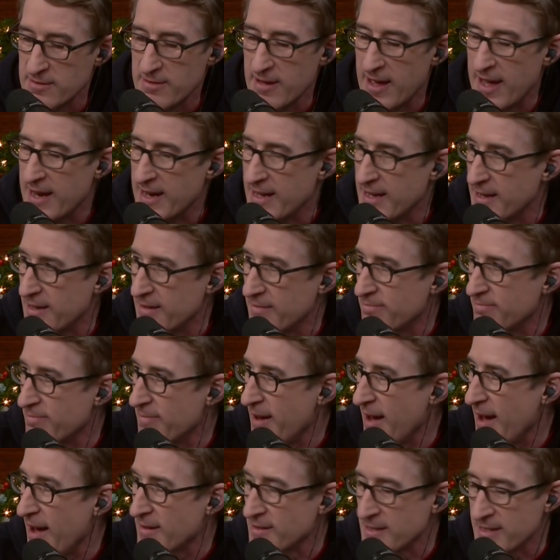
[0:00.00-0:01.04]
any
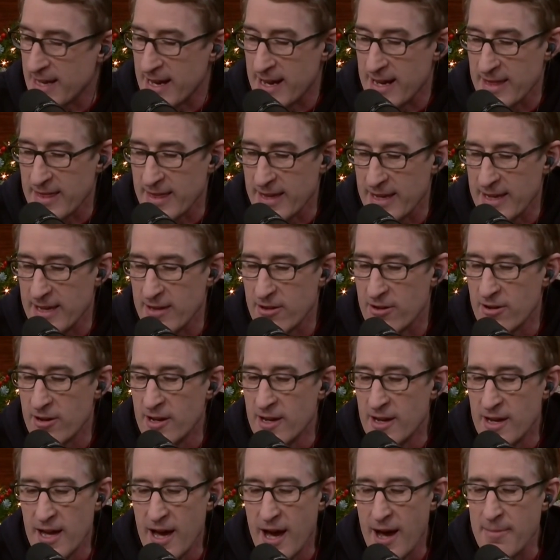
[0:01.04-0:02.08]
outstanding thing either.
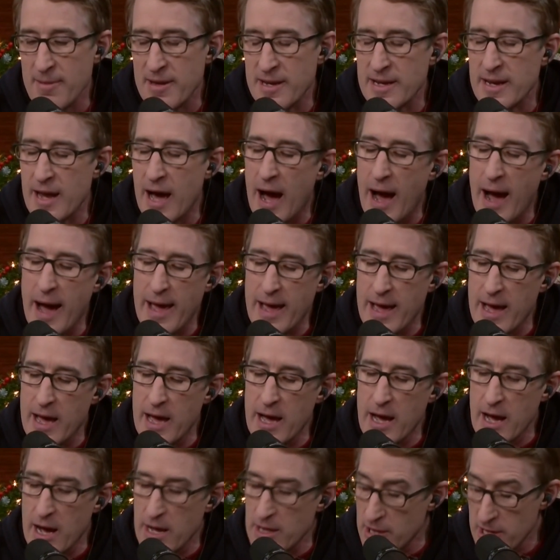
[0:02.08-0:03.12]
I mean,
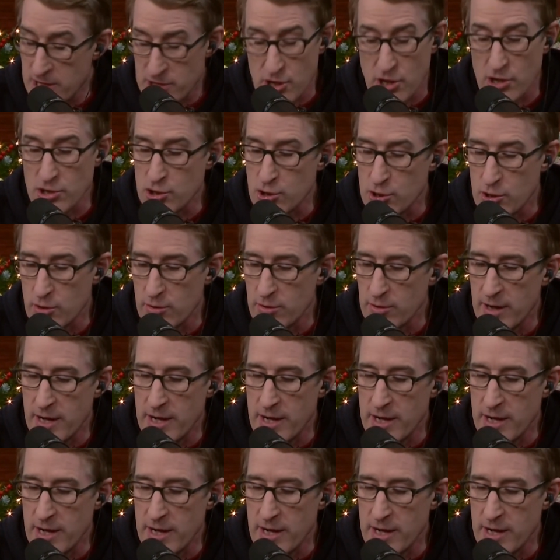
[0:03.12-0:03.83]
that's all true.